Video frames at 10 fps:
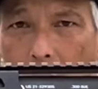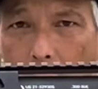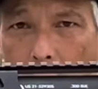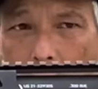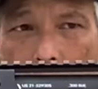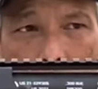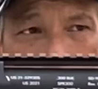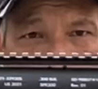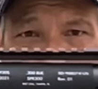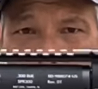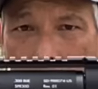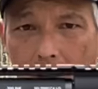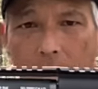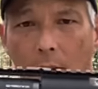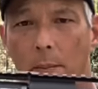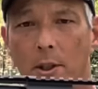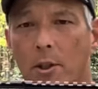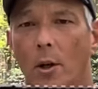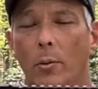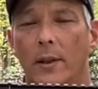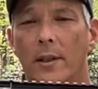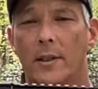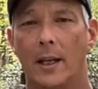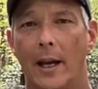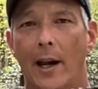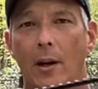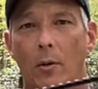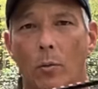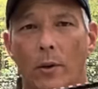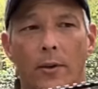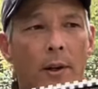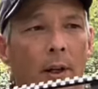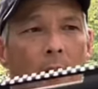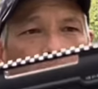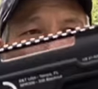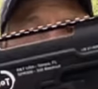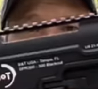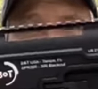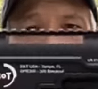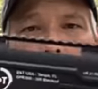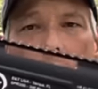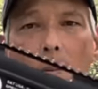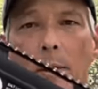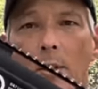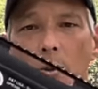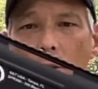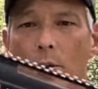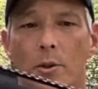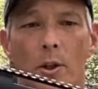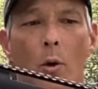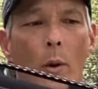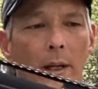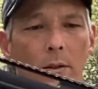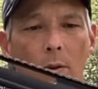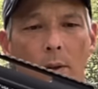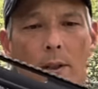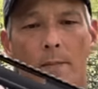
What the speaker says: ammunition. You guys can see, I mean, just holding this thing out with two fingers, I mean, there's no weight to it.